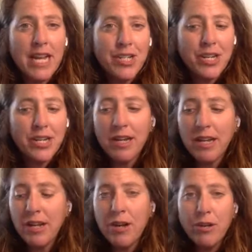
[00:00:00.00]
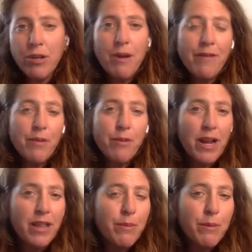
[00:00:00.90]
tangent, you have the
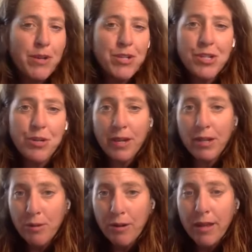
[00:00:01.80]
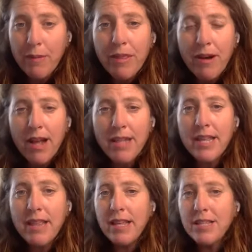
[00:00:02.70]
right and the permission to ignore them when they're
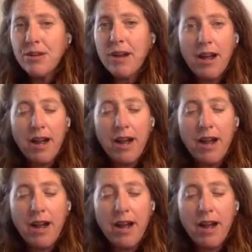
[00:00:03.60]
asking things that are